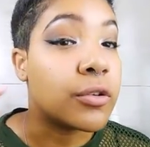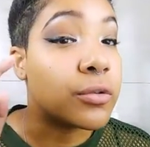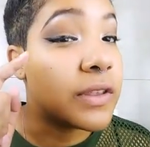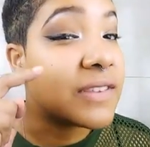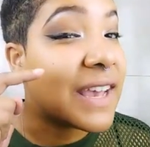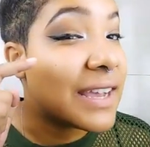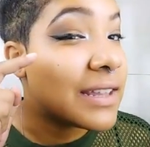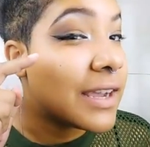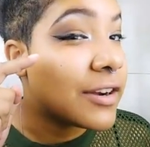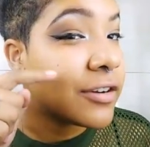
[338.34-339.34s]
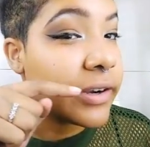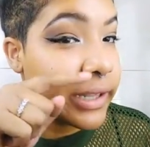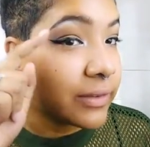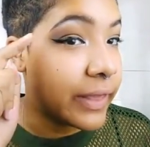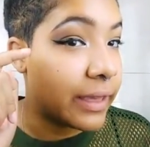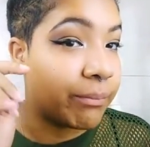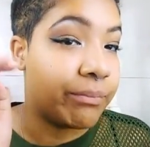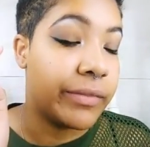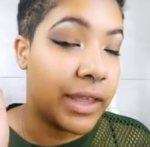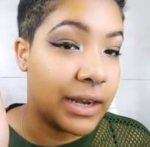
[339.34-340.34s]
so this eyeliner is like,
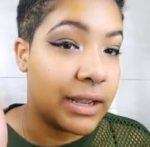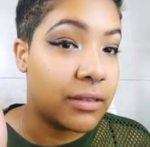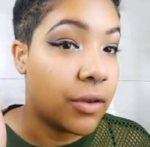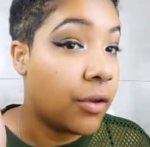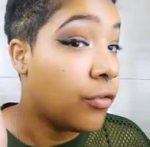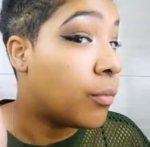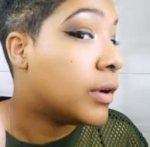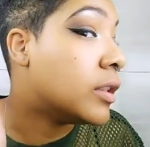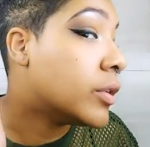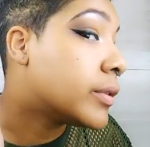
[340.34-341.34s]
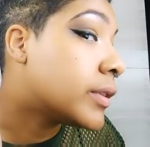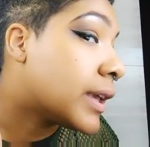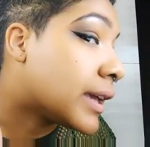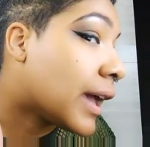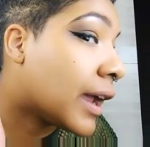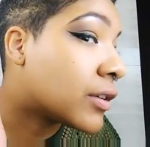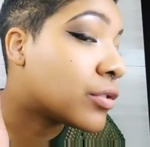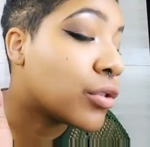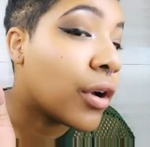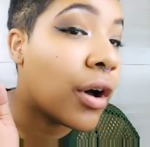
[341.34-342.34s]
it is off, but it looks like
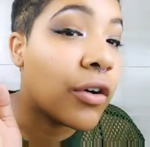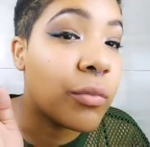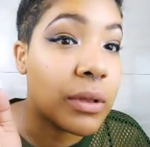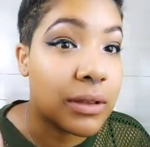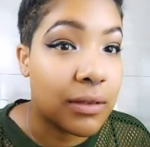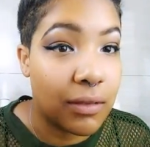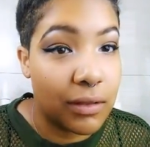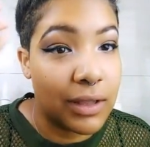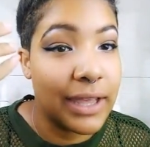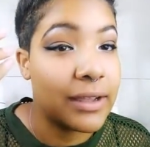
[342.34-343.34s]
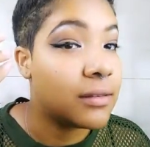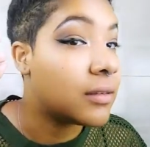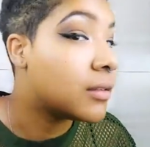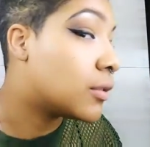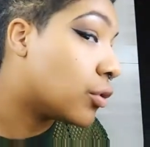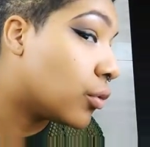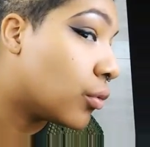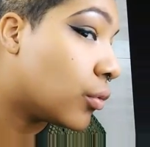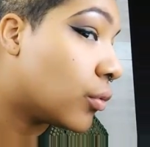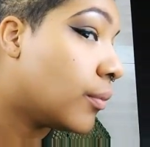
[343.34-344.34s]
extra off because of the lights. So
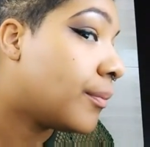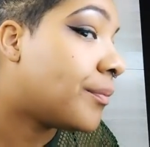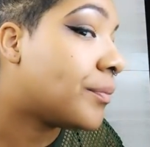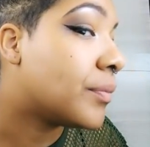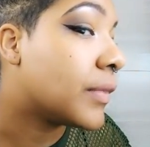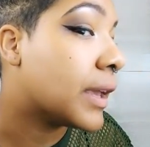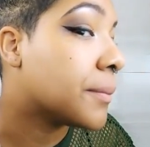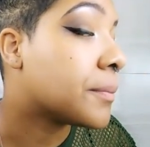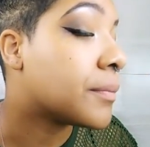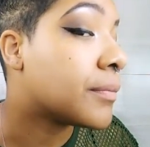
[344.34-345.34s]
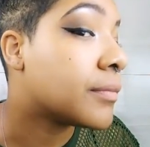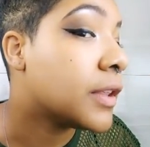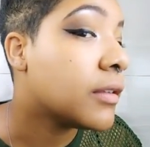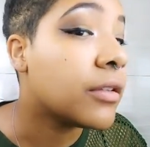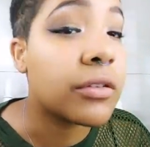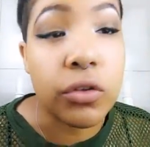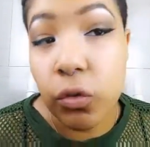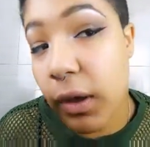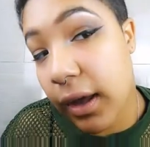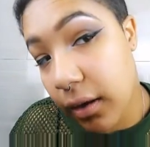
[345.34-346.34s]
yeah, doesn't look
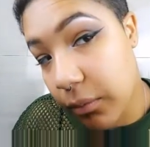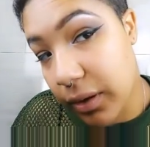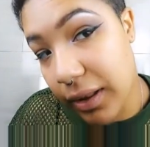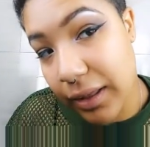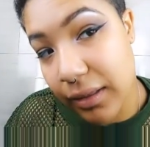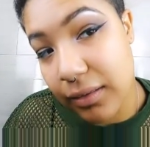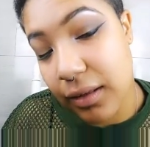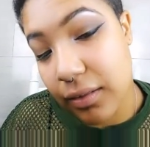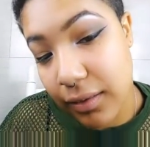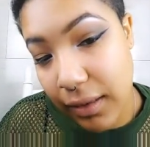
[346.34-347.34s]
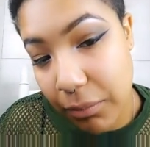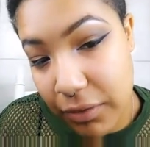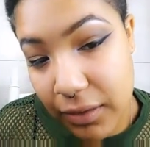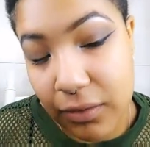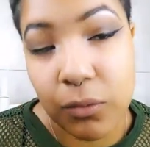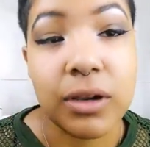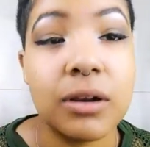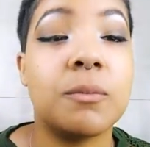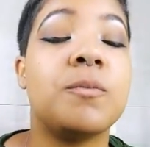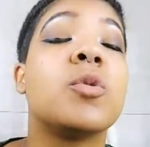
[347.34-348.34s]
too bad, but like it's not the same as this
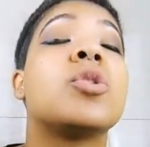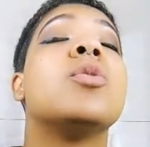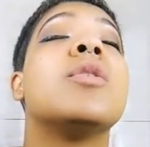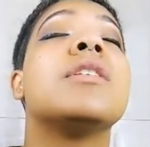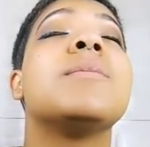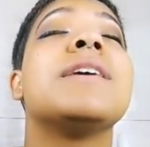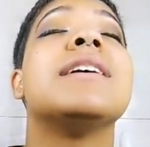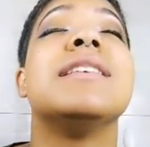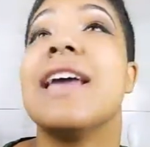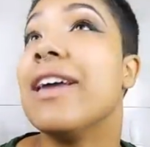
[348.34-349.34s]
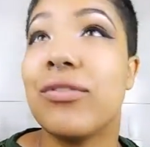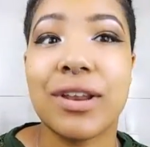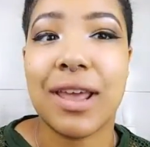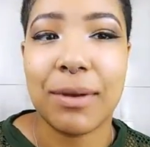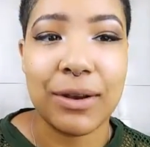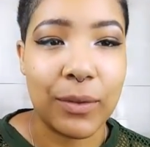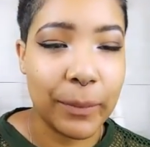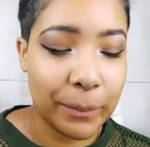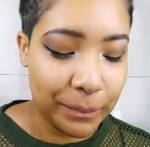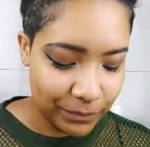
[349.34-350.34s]
one, which annoys me because every time I do
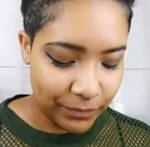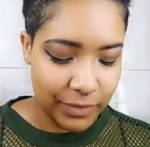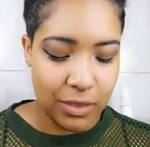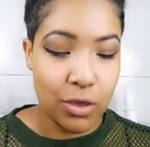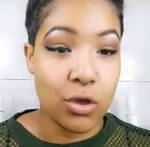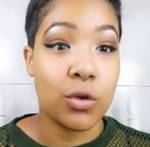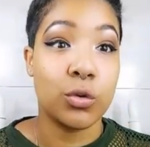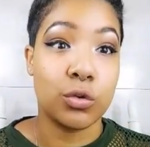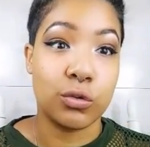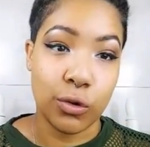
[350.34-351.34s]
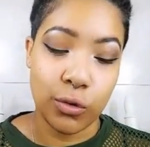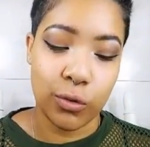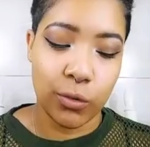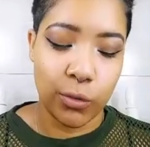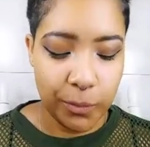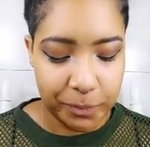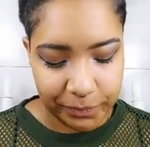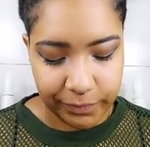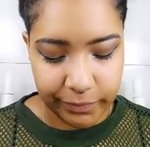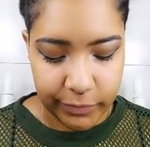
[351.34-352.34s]
it. So
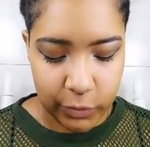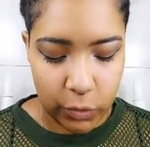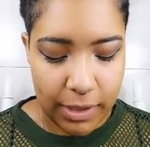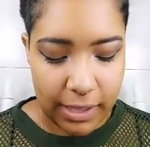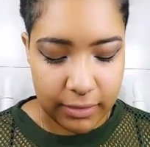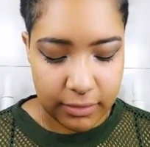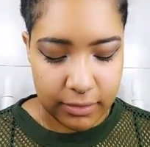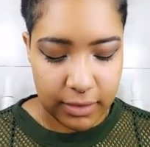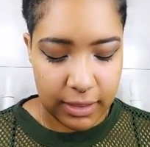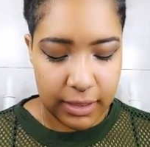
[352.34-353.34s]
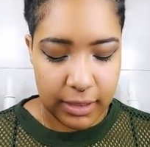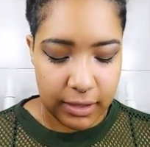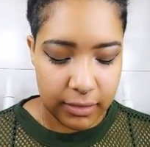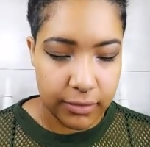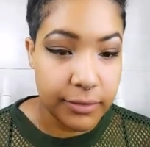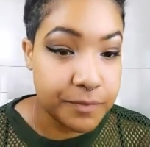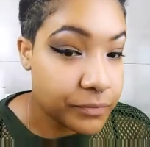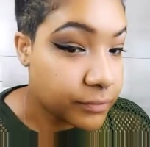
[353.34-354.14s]
go back, and